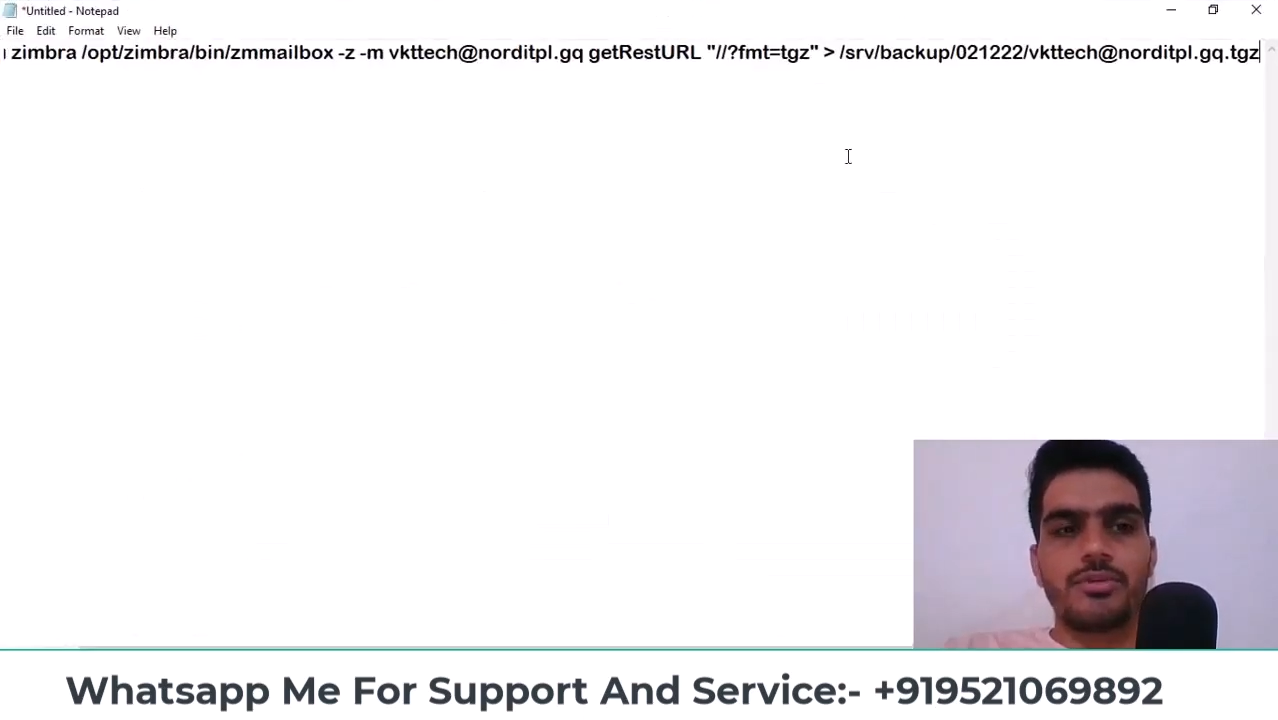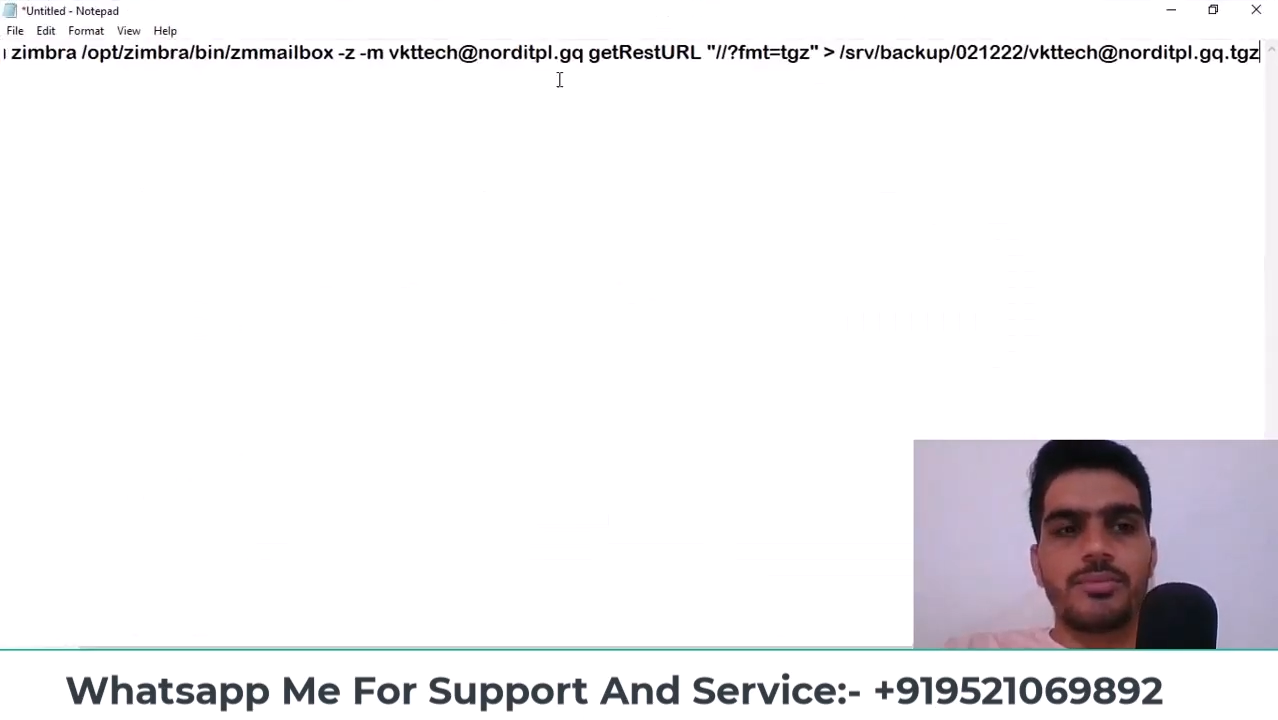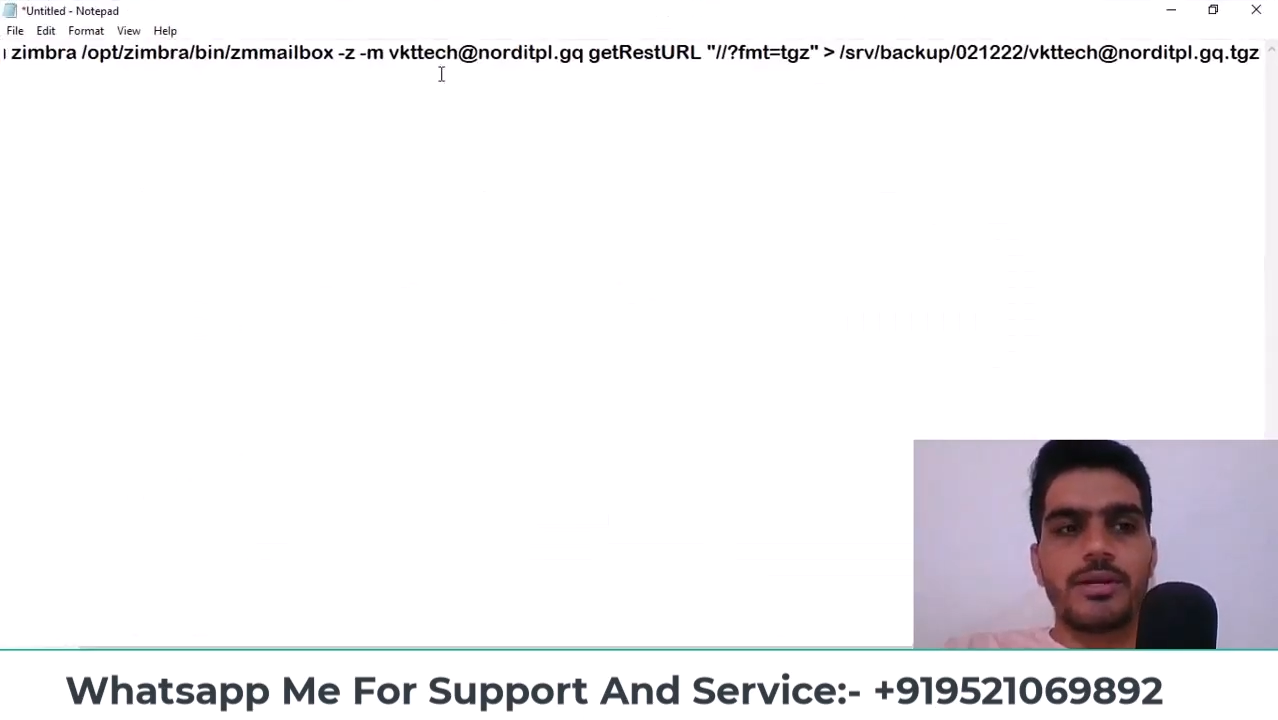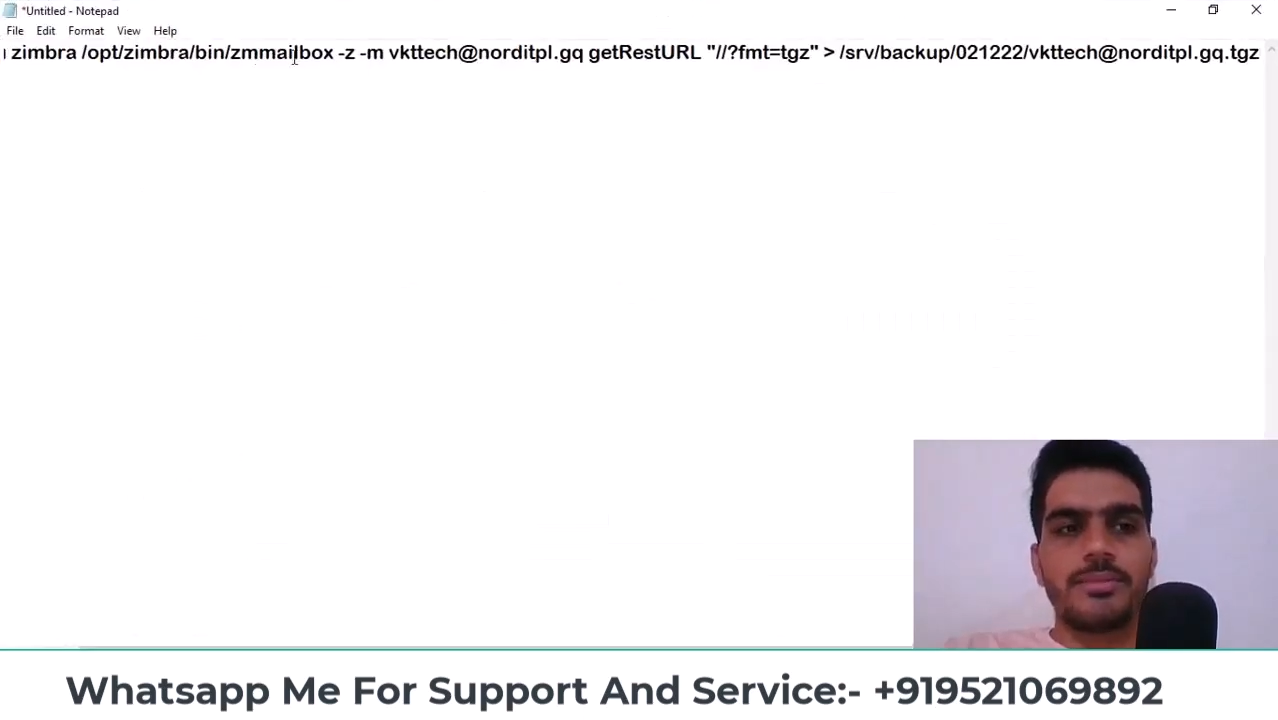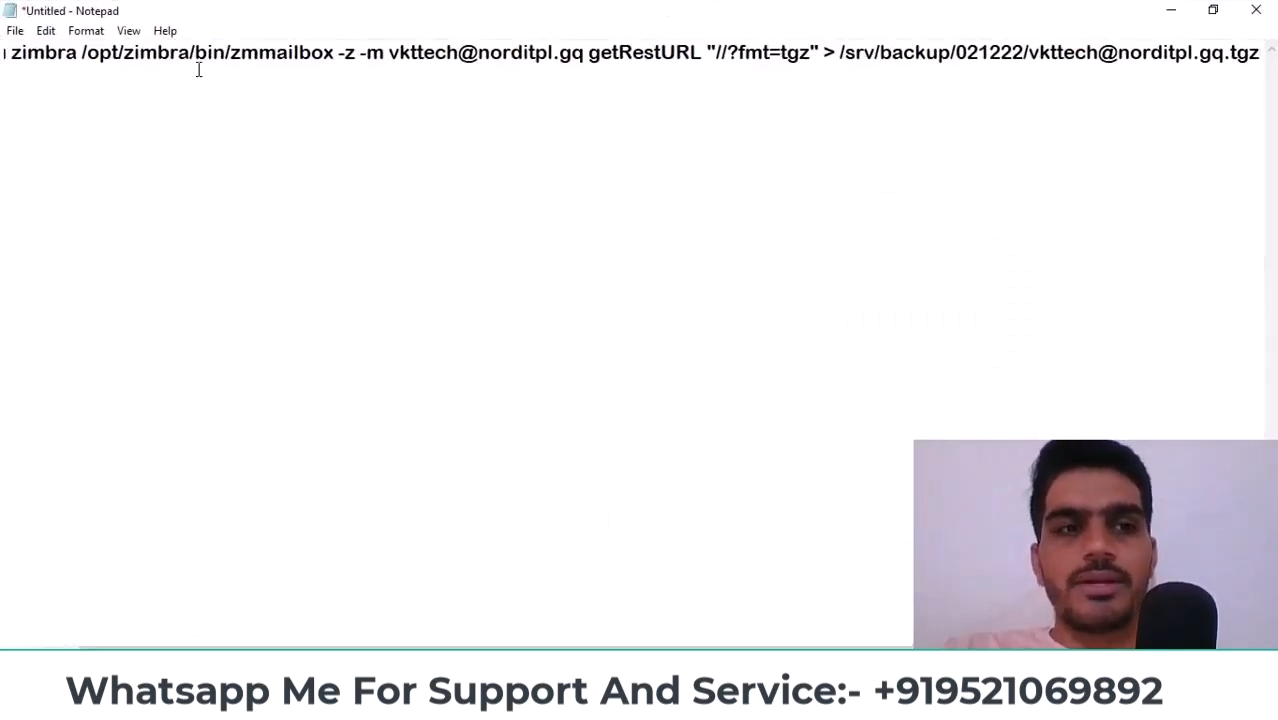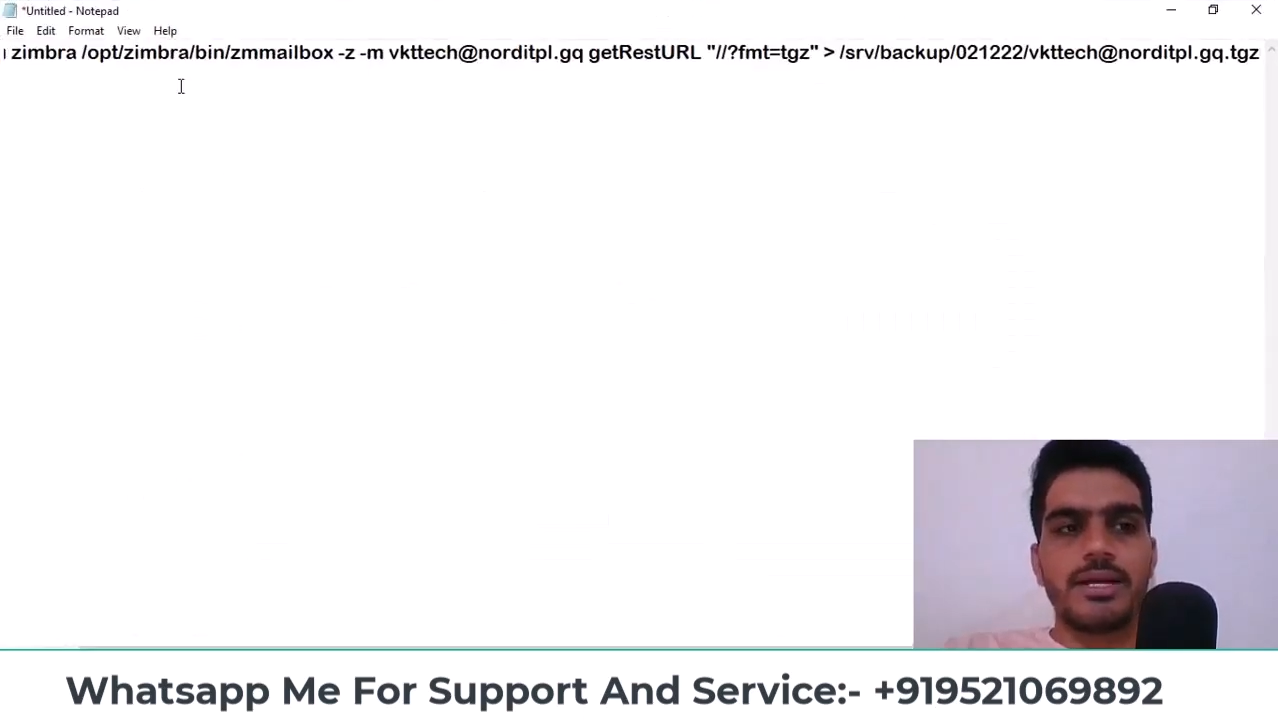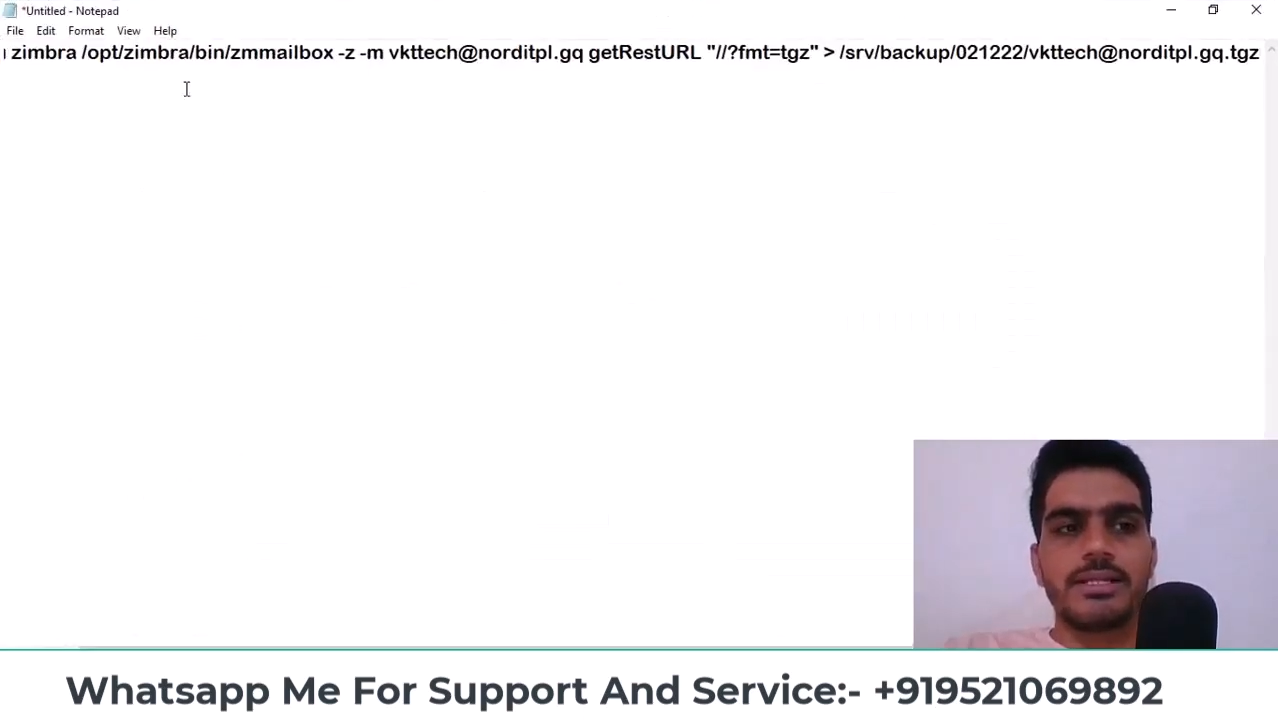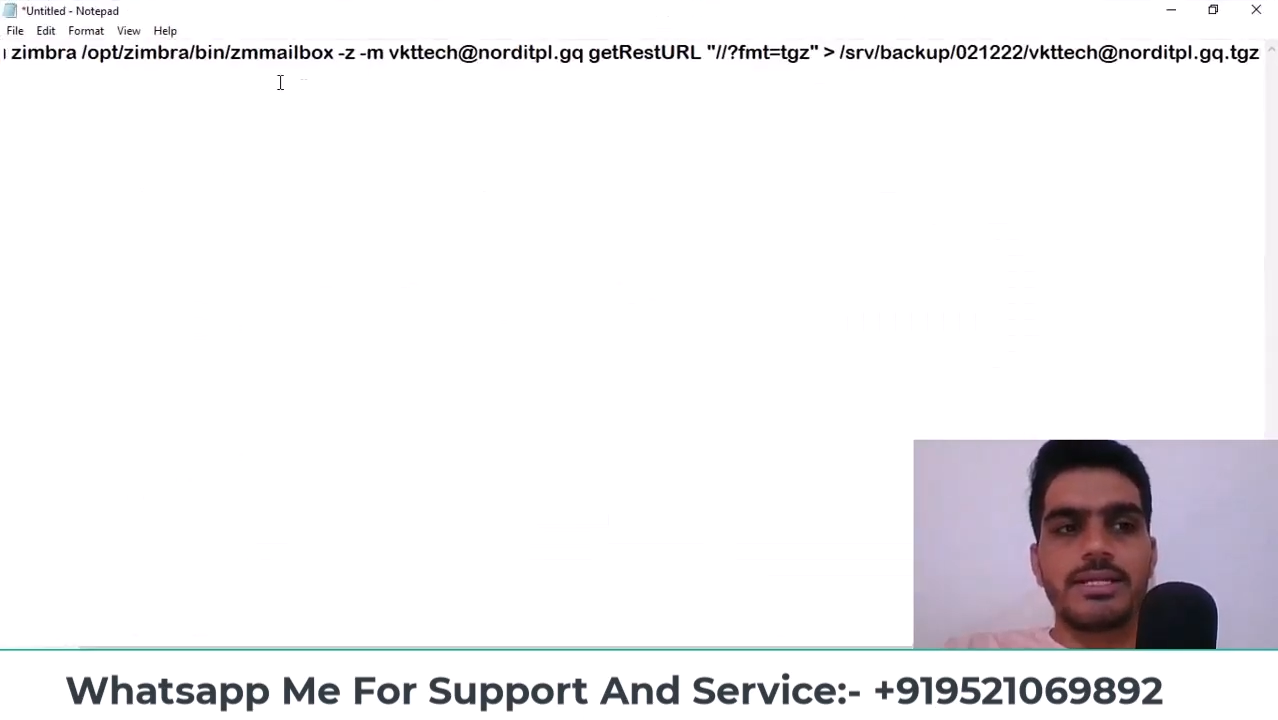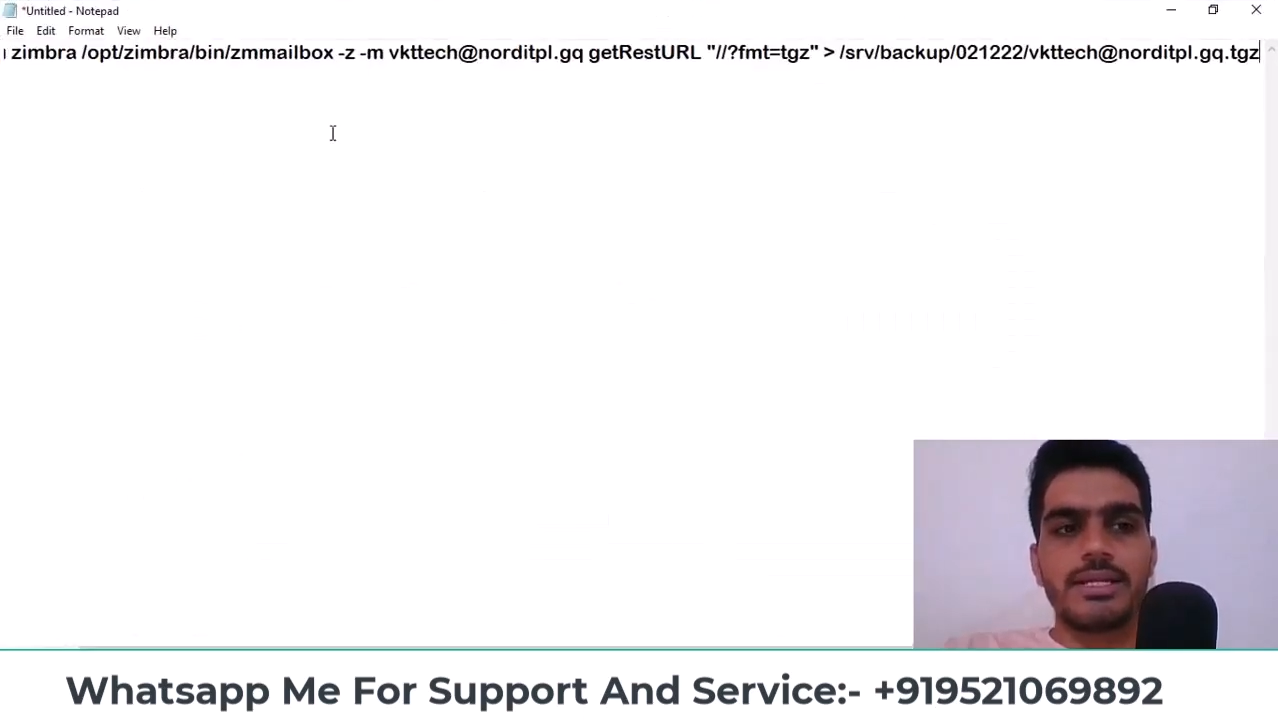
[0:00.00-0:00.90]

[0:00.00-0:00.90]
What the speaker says: Now, what